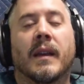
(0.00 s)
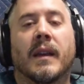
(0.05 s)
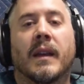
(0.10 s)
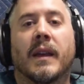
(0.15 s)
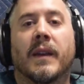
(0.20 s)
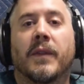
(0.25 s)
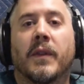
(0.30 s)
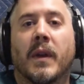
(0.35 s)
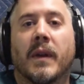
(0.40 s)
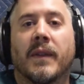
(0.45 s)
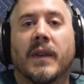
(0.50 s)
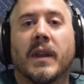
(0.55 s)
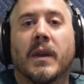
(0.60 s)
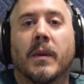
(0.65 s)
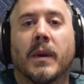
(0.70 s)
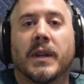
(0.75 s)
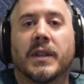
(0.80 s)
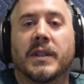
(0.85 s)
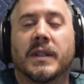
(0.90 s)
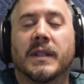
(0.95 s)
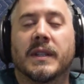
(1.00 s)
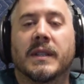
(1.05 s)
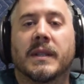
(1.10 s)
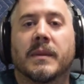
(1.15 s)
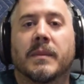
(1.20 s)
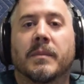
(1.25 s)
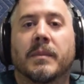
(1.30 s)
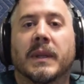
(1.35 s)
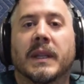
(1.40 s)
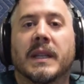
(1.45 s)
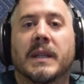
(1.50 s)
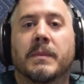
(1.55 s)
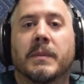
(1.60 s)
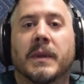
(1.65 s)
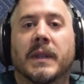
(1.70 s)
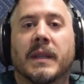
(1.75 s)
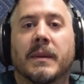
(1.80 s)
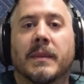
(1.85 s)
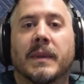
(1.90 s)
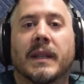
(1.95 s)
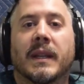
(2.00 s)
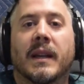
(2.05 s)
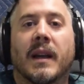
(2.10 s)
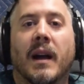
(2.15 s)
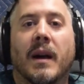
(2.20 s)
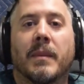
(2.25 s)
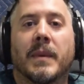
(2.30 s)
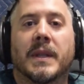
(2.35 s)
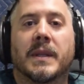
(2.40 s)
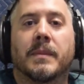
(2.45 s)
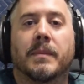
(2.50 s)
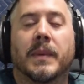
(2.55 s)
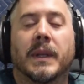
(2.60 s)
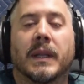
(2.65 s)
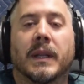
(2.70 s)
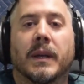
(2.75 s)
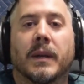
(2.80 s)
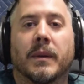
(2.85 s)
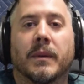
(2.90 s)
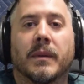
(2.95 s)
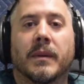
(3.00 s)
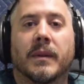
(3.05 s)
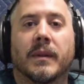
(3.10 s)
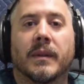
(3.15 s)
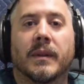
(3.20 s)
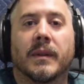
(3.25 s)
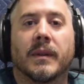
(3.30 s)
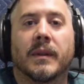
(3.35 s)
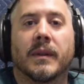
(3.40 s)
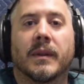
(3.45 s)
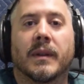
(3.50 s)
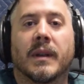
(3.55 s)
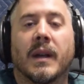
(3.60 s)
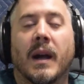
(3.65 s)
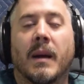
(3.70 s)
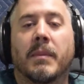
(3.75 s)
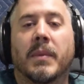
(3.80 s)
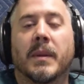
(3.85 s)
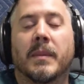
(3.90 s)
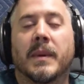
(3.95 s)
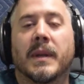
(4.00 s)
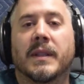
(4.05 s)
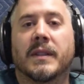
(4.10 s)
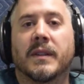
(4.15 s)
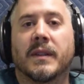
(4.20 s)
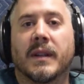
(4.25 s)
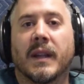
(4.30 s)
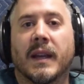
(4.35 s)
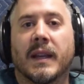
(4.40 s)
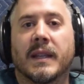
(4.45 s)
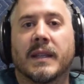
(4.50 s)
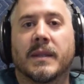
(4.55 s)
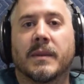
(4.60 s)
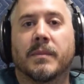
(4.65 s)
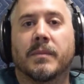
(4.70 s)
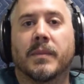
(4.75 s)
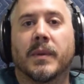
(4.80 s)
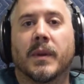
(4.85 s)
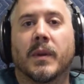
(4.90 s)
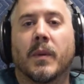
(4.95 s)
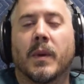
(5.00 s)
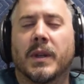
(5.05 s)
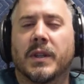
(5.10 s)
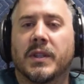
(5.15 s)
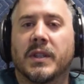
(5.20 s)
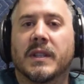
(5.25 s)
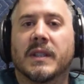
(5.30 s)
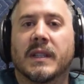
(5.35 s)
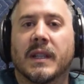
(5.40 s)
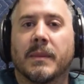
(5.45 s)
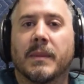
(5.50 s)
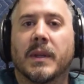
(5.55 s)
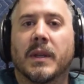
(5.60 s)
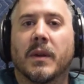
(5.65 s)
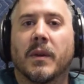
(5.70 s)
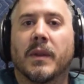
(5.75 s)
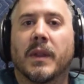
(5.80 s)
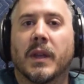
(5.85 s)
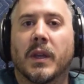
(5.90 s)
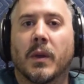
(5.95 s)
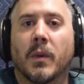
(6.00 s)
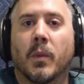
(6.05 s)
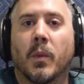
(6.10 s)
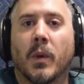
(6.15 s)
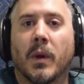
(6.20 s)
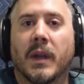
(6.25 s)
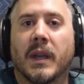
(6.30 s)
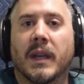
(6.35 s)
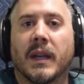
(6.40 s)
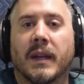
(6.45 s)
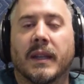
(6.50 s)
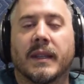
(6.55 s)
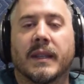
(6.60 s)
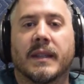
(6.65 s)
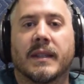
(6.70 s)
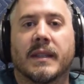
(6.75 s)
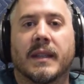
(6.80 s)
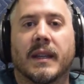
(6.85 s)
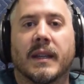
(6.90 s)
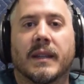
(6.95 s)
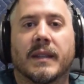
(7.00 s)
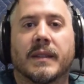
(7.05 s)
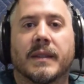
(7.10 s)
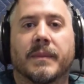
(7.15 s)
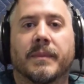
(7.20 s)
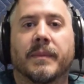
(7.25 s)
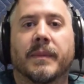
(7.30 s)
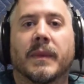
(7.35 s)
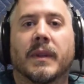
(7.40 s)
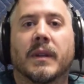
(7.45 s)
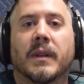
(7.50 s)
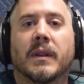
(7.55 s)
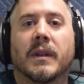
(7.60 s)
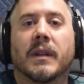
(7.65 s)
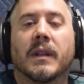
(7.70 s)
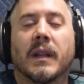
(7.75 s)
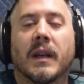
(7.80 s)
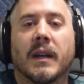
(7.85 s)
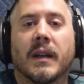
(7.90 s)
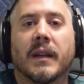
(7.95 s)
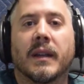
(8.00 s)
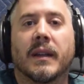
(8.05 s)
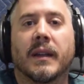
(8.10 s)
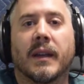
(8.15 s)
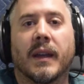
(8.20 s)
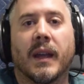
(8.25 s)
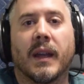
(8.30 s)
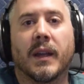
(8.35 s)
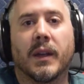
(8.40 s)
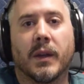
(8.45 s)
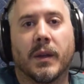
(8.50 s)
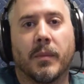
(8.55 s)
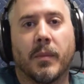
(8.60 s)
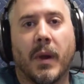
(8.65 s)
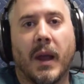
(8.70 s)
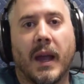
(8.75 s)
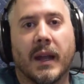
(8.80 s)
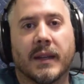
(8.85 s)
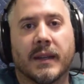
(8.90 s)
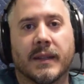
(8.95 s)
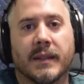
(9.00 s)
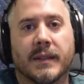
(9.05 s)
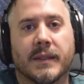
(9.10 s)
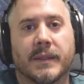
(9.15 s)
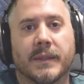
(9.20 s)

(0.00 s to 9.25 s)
If you have any questions, please put them in the comments below. Compliments are nice, but questions let me know that you're working on these things. Good luck and good practice.